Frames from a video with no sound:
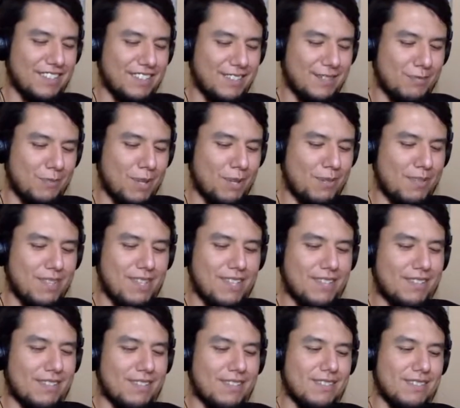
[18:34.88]
Maybe
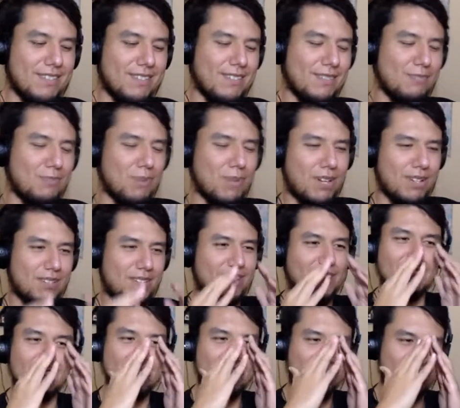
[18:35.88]
that's his
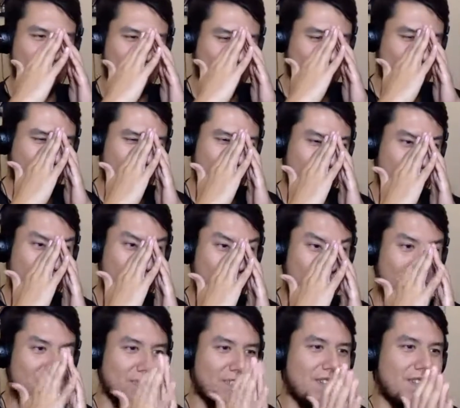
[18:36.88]
process. I don't. He
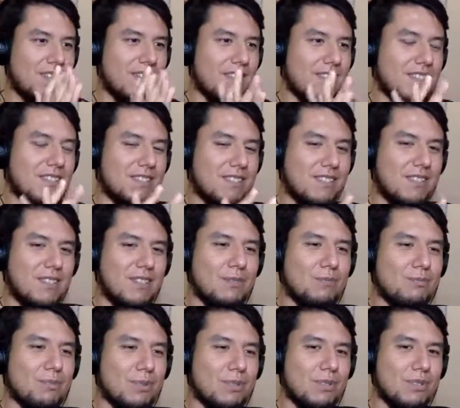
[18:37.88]
was saying that's
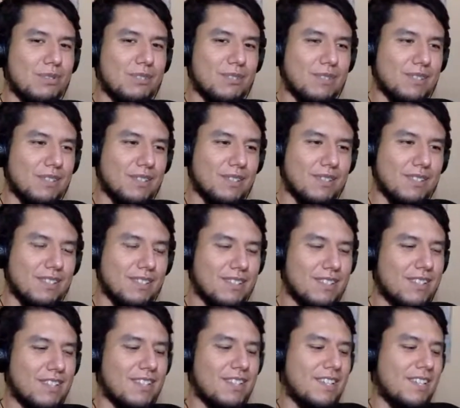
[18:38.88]
him personally,
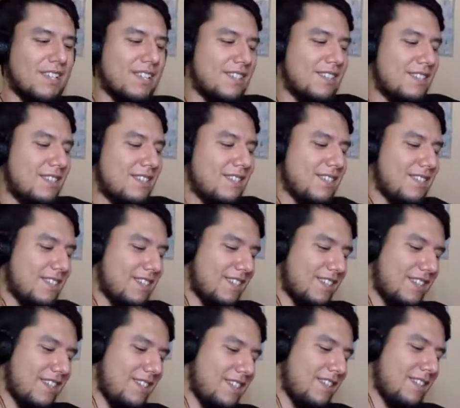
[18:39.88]

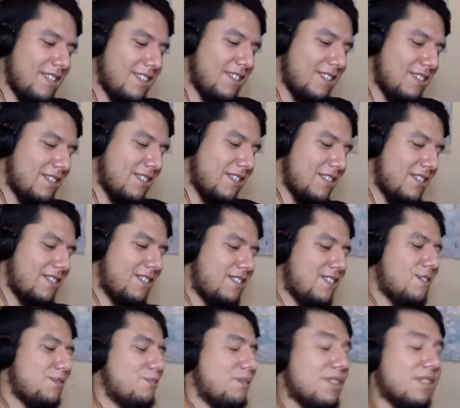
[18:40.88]
and
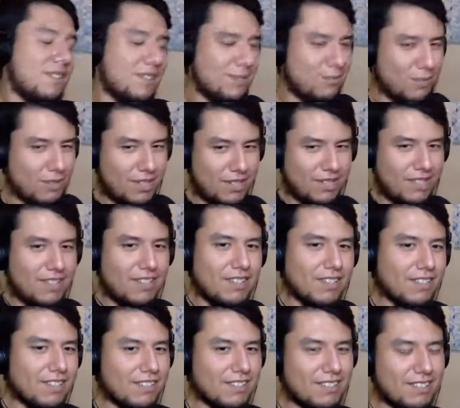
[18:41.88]
it seems like that.
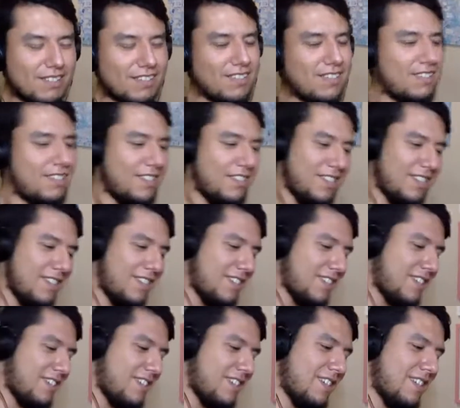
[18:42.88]

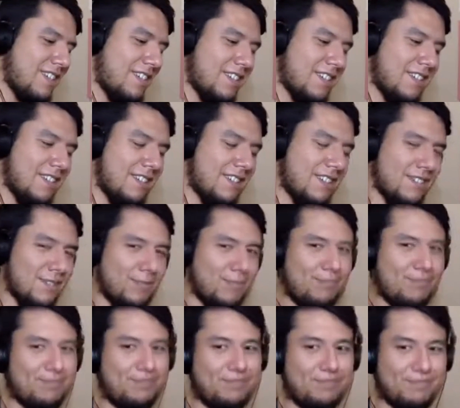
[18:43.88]
I don't
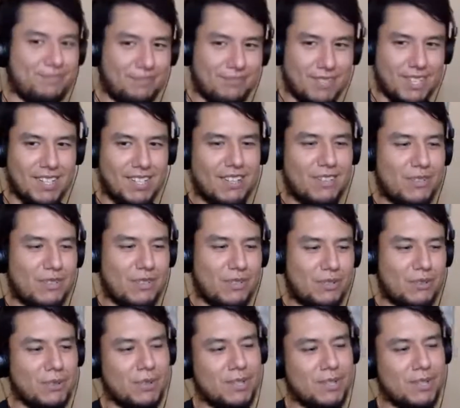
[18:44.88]
know.